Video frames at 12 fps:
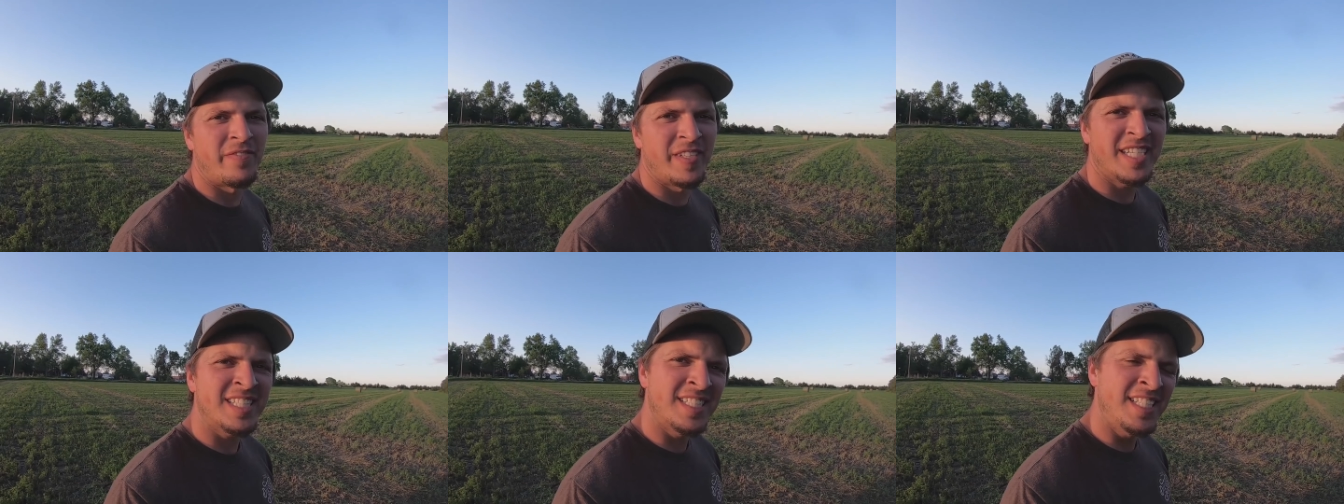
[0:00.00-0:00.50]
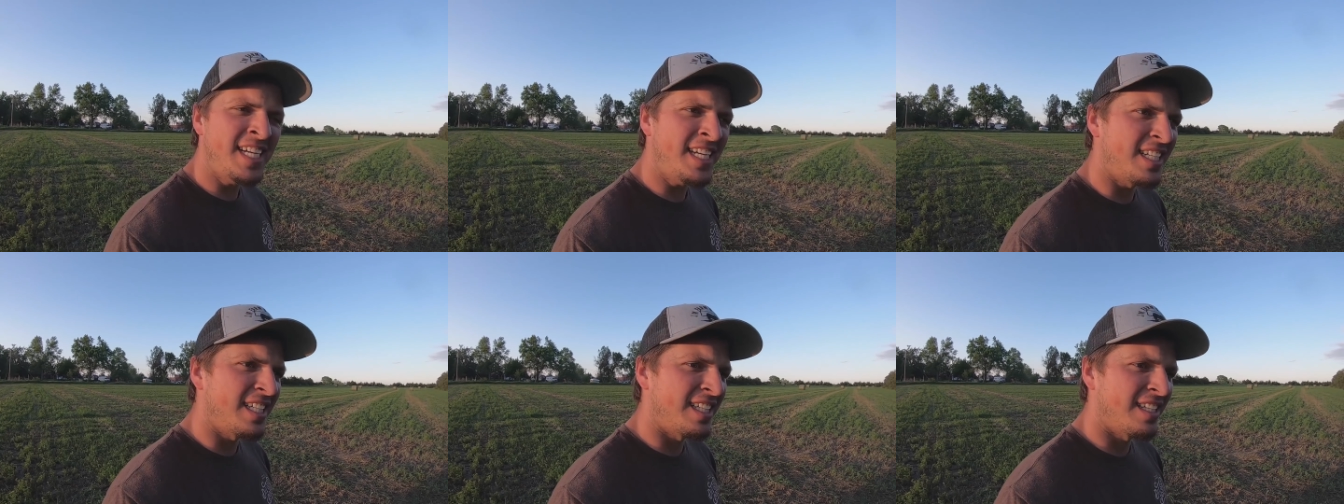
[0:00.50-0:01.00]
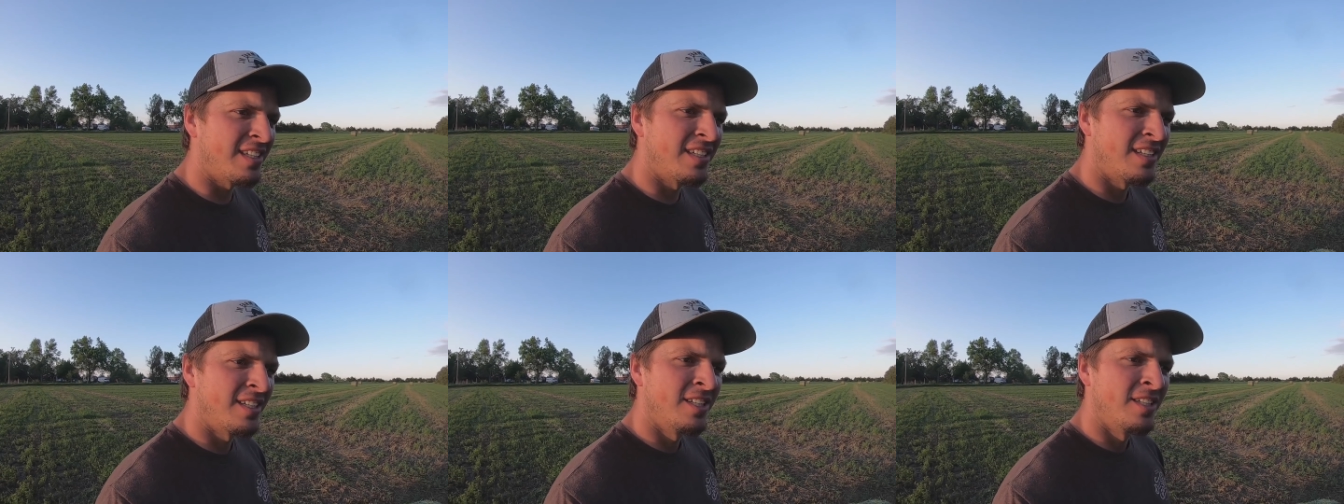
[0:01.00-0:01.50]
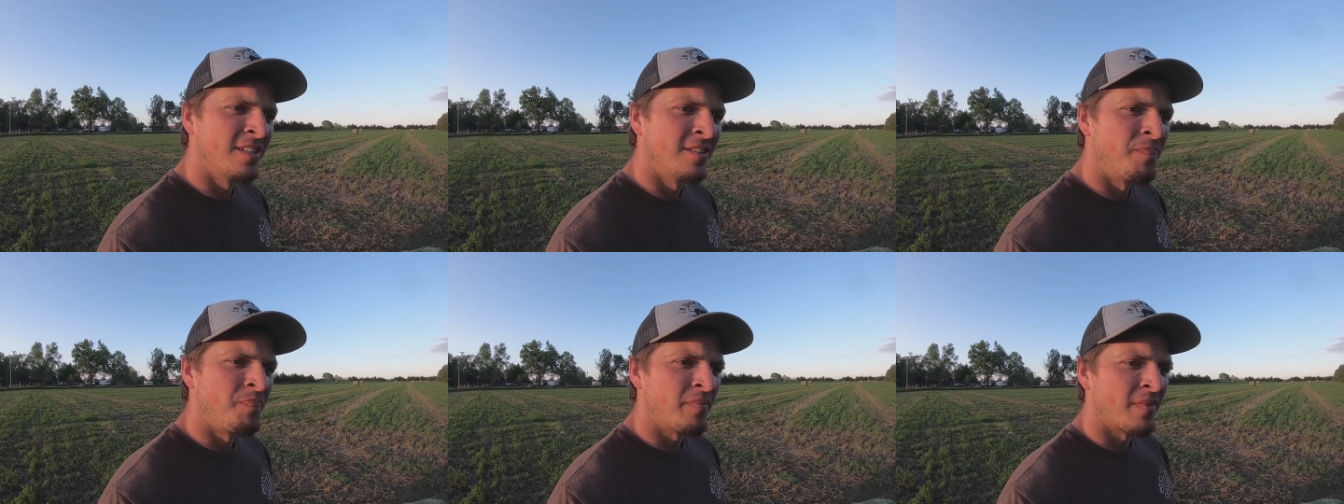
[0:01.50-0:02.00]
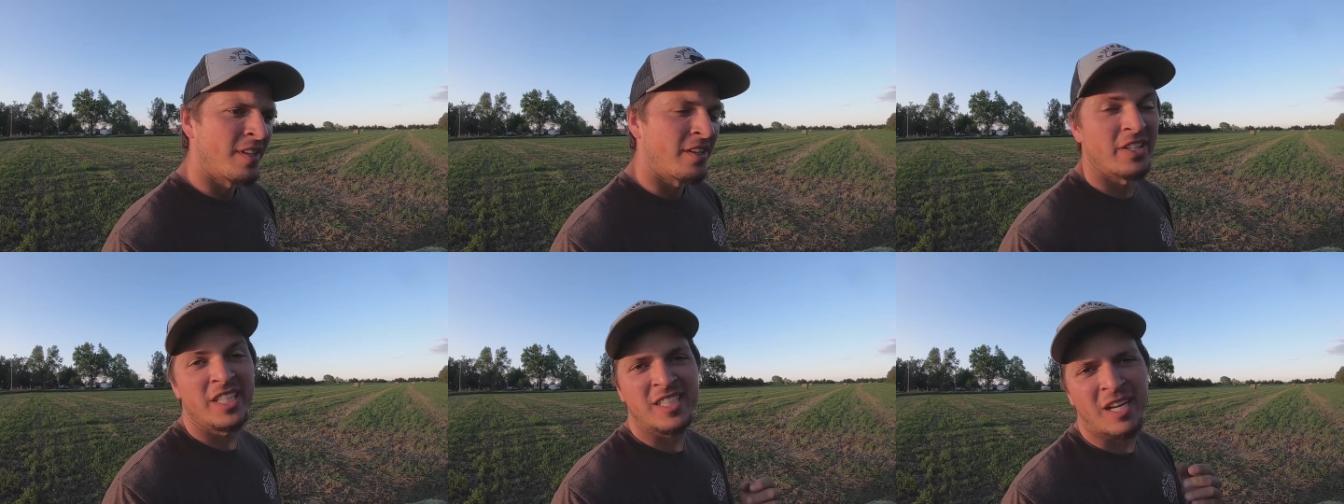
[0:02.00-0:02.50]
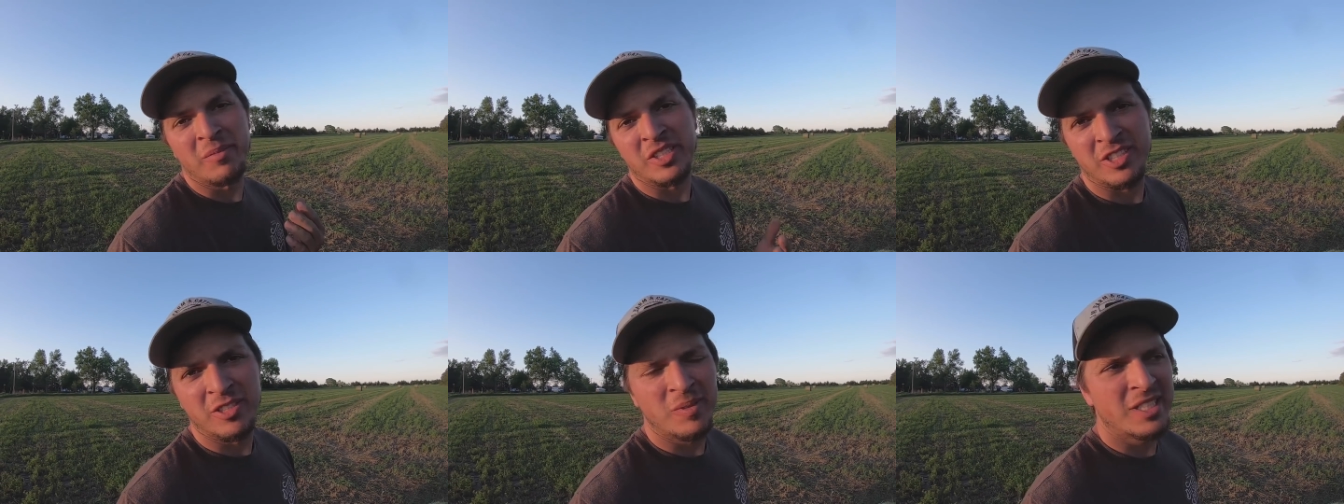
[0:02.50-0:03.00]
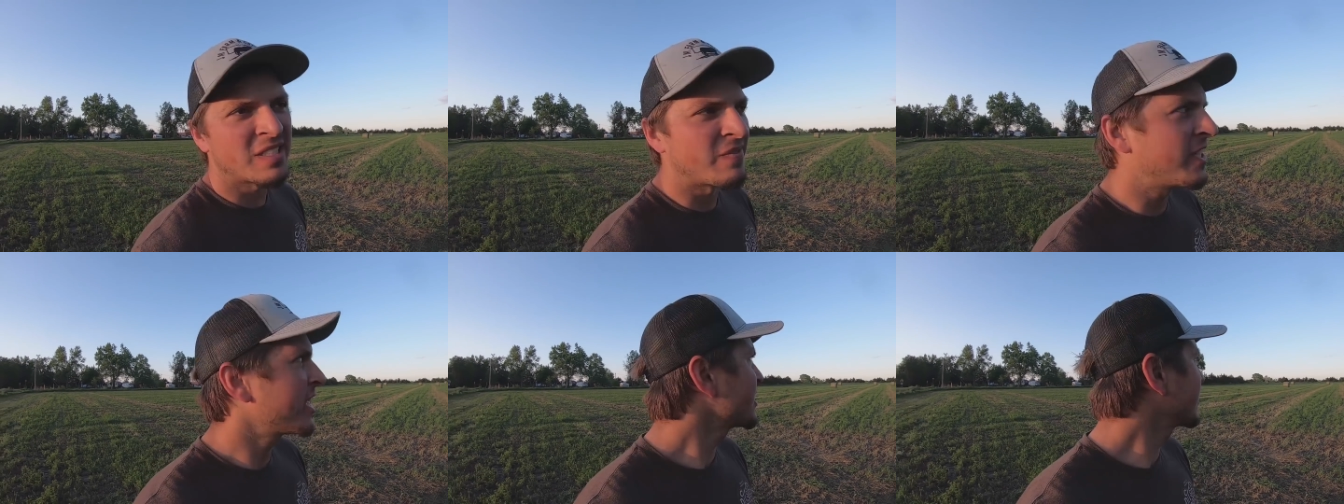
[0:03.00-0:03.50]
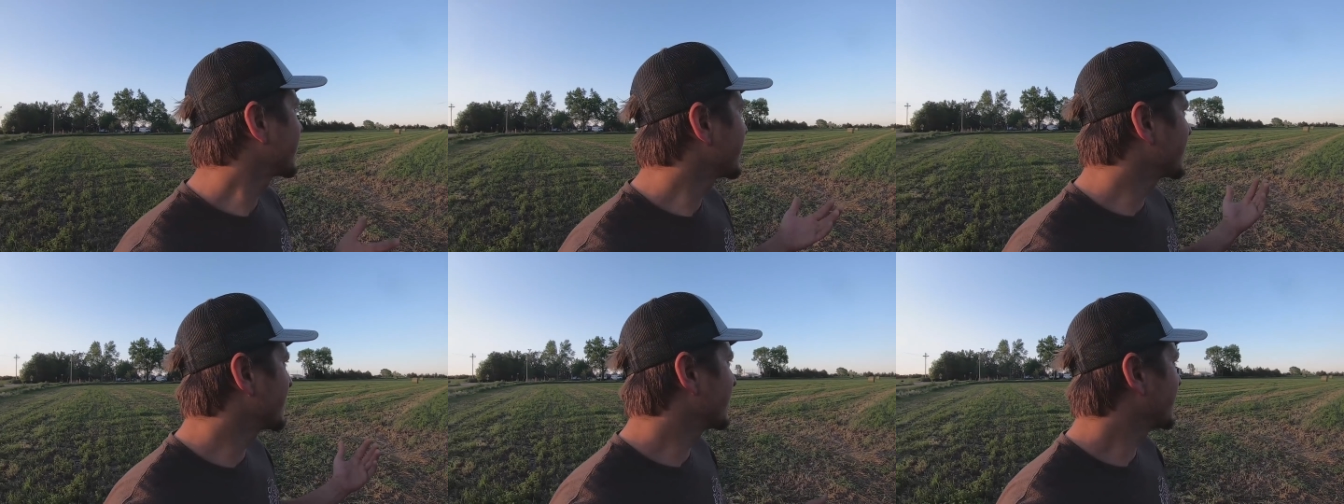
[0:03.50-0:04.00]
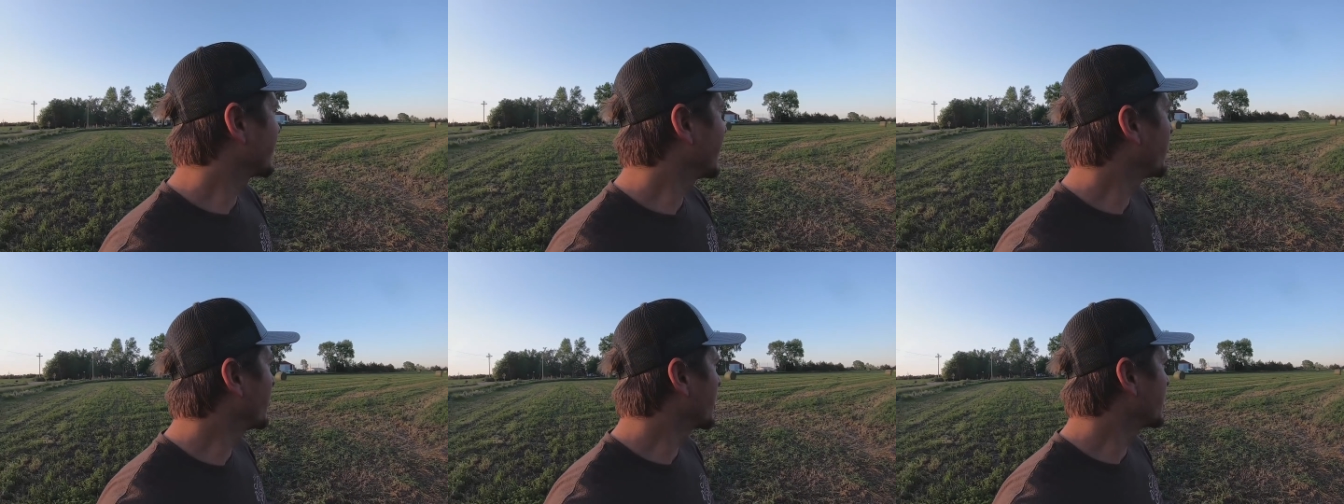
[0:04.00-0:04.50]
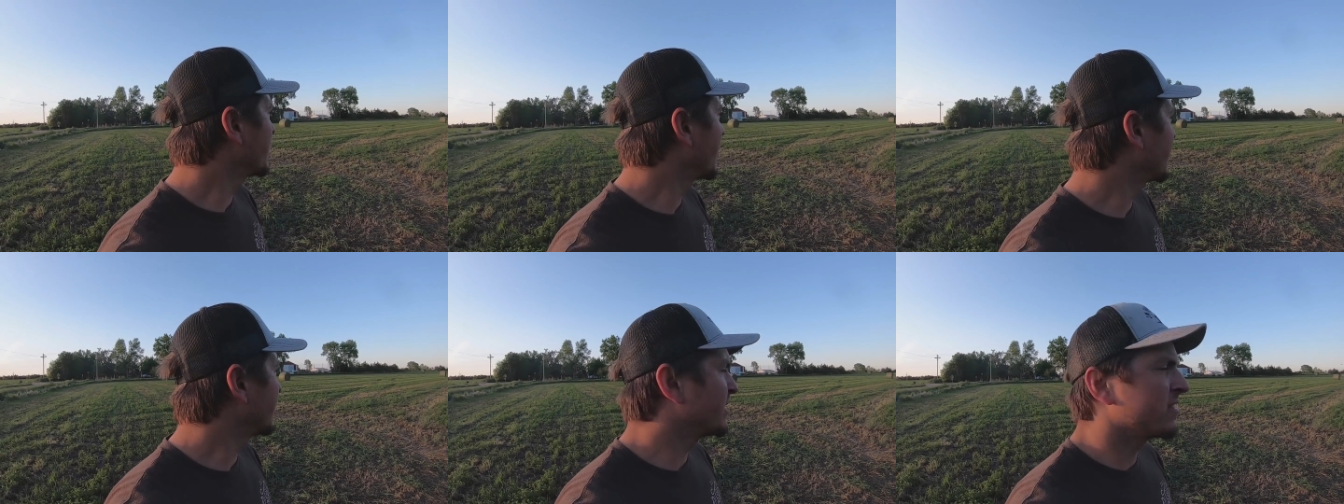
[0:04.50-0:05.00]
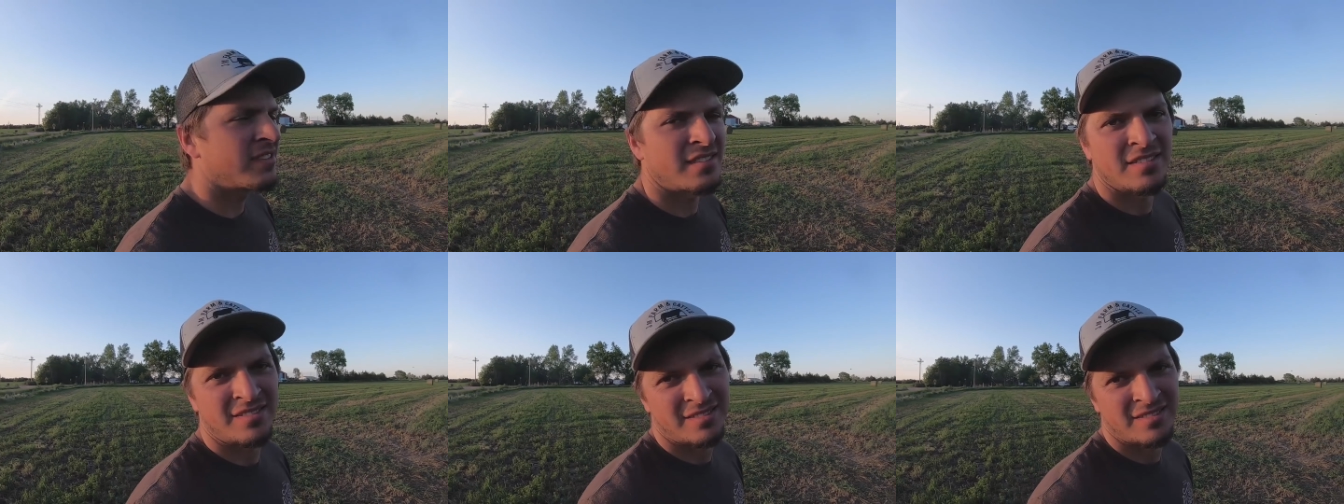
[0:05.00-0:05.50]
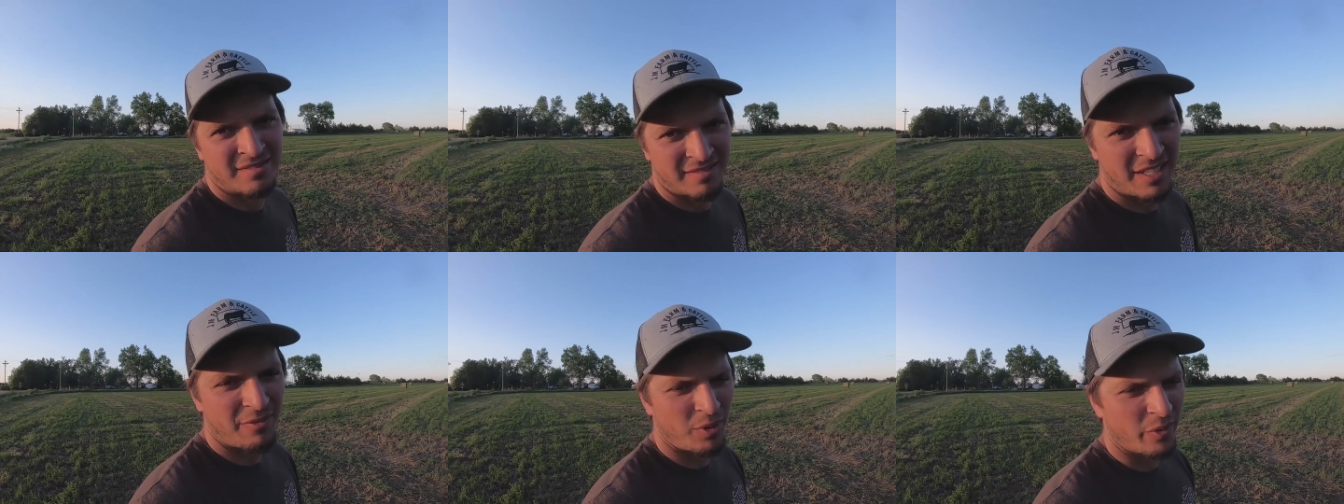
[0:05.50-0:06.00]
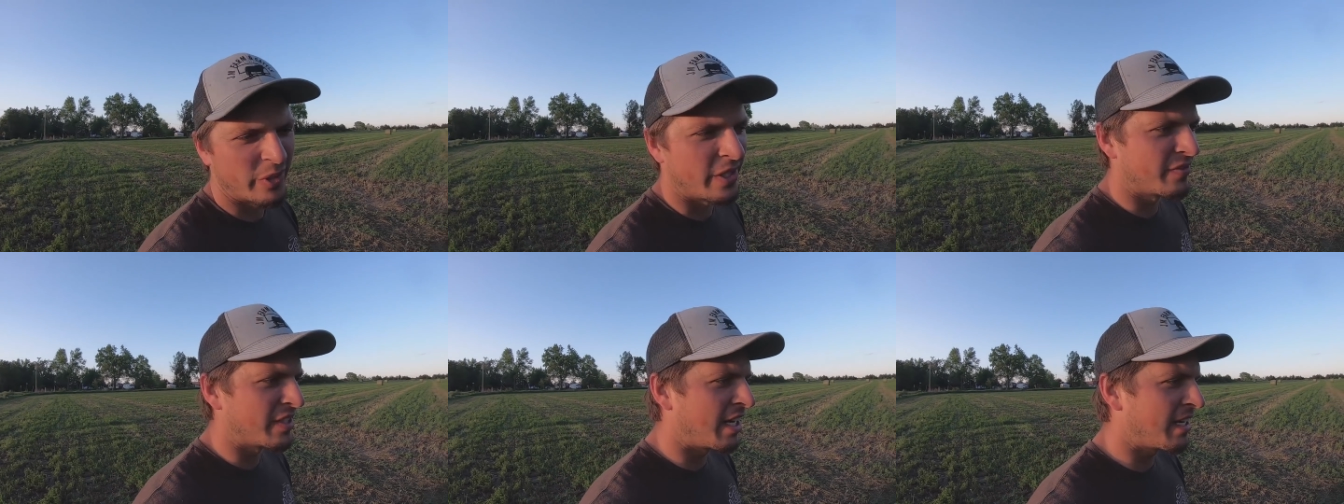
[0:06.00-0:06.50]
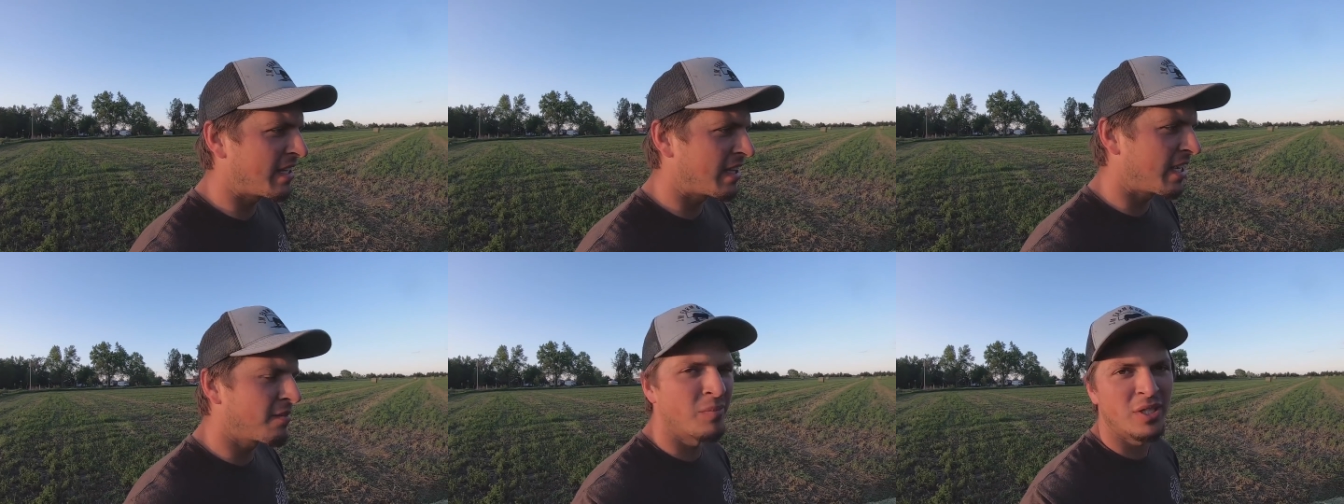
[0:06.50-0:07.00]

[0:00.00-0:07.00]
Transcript: fixed it. At least I'm assuming it's fixed, because it would have done it if we wouldn't have done anything.